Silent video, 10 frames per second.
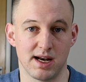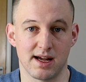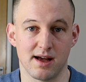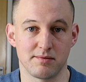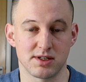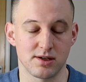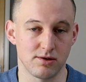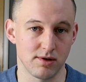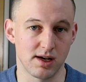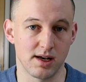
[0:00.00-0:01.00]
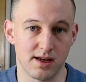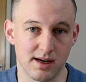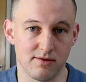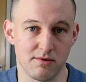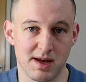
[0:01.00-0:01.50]
when it comes to
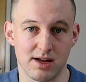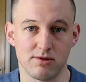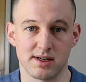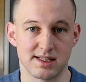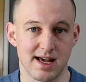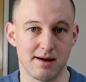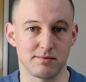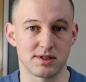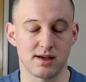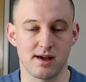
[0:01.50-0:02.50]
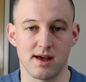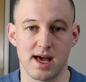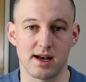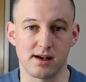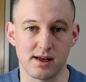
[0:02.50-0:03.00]
learning for medical exams
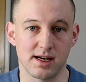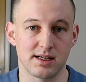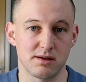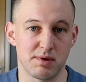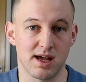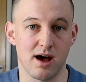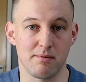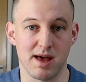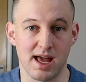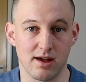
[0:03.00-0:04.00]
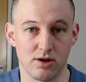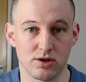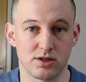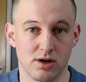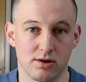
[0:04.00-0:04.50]
and learning to become a
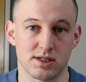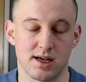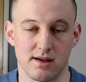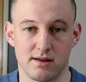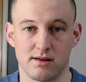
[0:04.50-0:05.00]
good doctor.